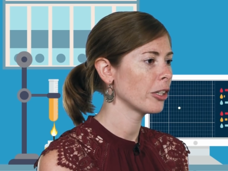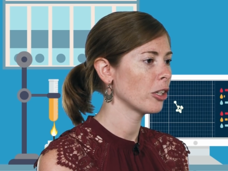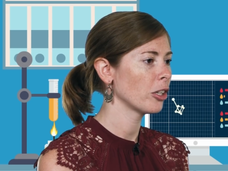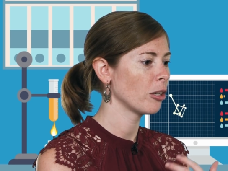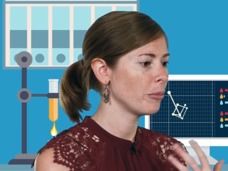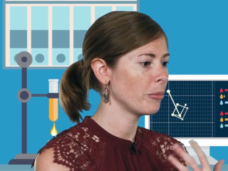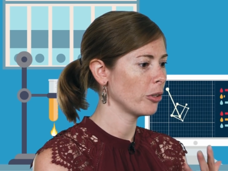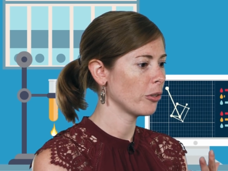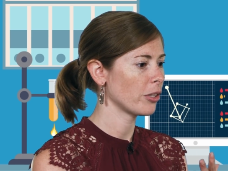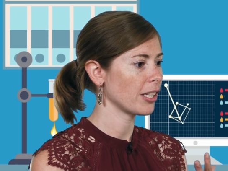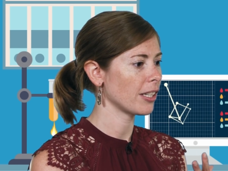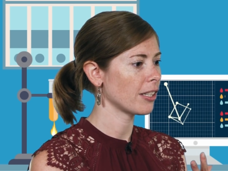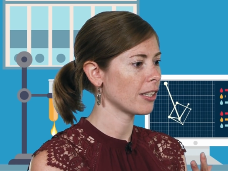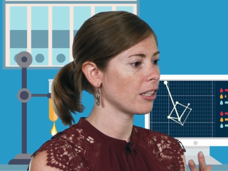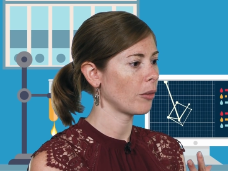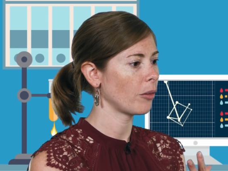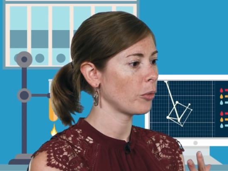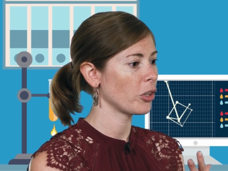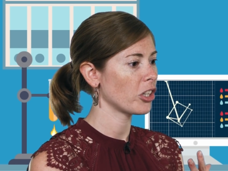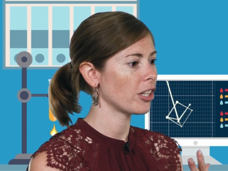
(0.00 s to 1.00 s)
your immune
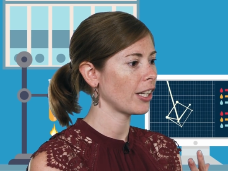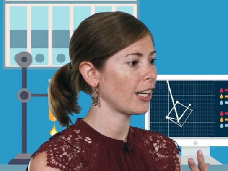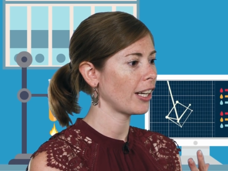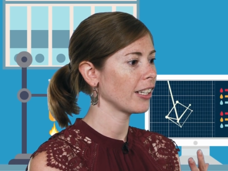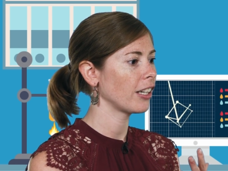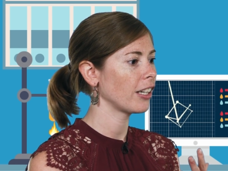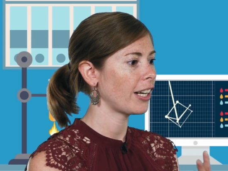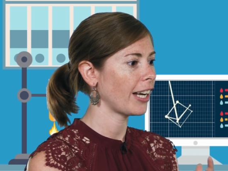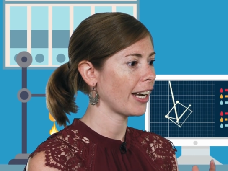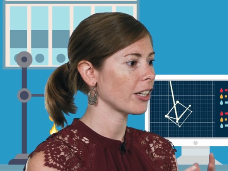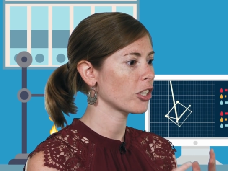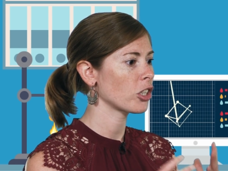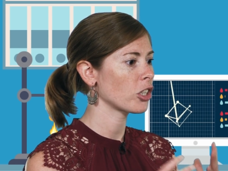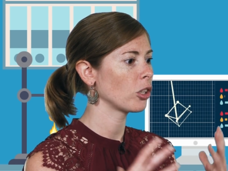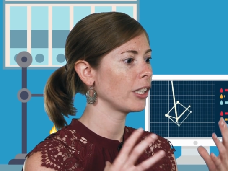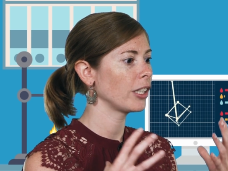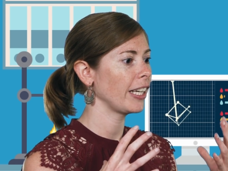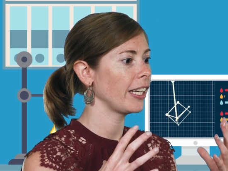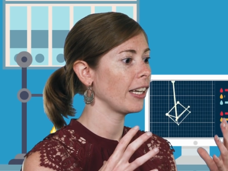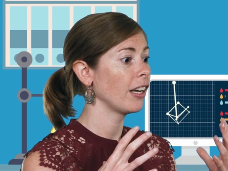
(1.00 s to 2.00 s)
system, which then could
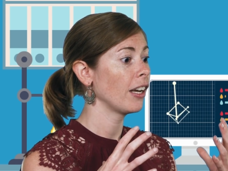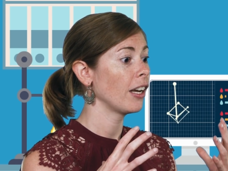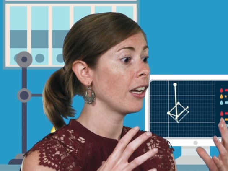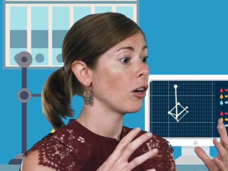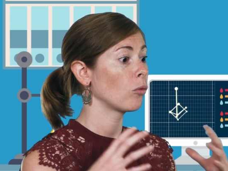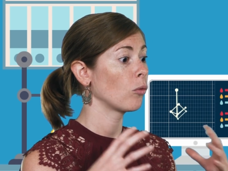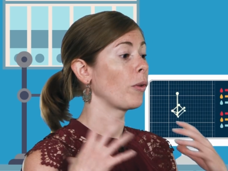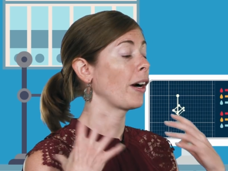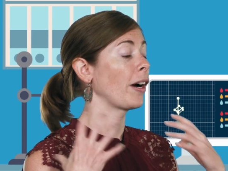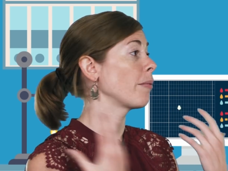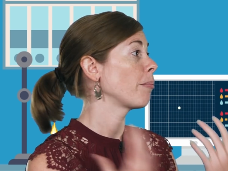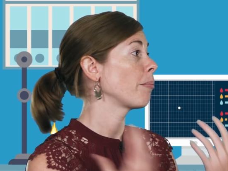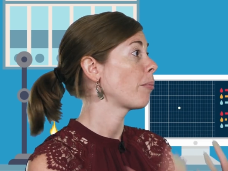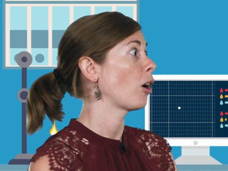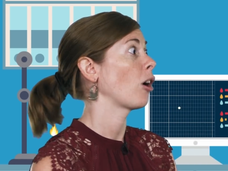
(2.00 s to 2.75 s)
actually ramp